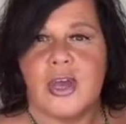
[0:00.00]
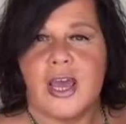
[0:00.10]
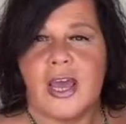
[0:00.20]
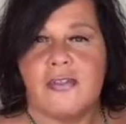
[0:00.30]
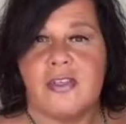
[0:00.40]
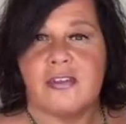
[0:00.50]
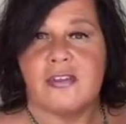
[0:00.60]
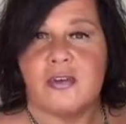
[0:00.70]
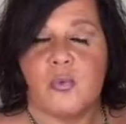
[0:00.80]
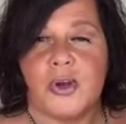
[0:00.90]
and this
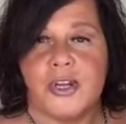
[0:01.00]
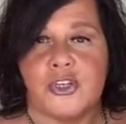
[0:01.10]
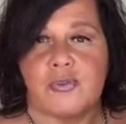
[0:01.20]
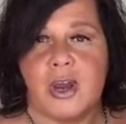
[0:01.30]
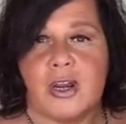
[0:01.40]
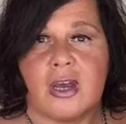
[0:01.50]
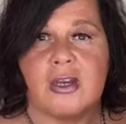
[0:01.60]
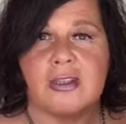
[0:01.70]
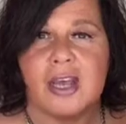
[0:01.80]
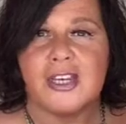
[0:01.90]
is a 1-inch rod.
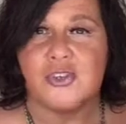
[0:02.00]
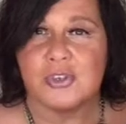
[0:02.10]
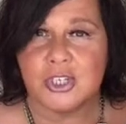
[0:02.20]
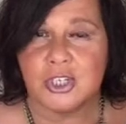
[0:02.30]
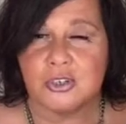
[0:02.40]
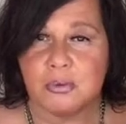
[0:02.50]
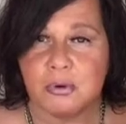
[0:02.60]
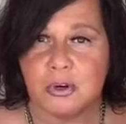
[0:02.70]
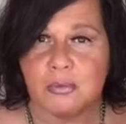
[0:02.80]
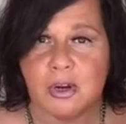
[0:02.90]
Unlike traditional
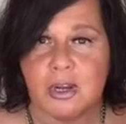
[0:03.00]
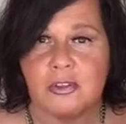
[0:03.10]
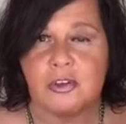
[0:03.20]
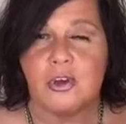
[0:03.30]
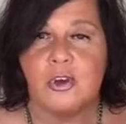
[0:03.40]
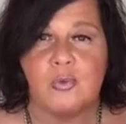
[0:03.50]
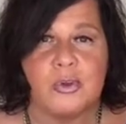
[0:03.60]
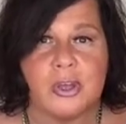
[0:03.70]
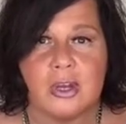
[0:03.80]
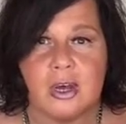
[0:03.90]
perm rods
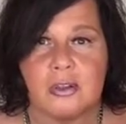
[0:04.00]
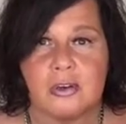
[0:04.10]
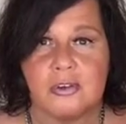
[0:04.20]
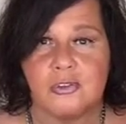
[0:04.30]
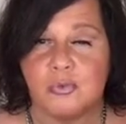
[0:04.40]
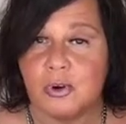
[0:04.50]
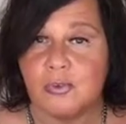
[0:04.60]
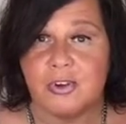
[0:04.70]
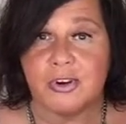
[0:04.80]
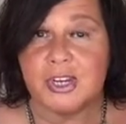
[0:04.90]
where the colors were
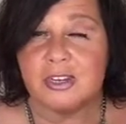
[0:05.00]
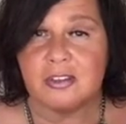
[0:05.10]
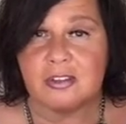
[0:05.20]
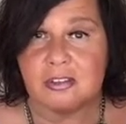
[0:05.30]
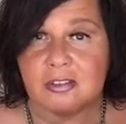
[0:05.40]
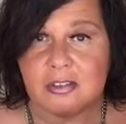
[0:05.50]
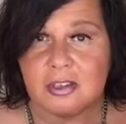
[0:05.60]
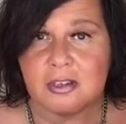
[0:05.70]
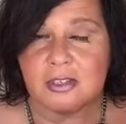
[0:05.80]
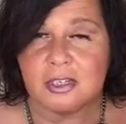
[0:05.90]
very
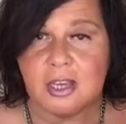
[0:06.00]
consistent,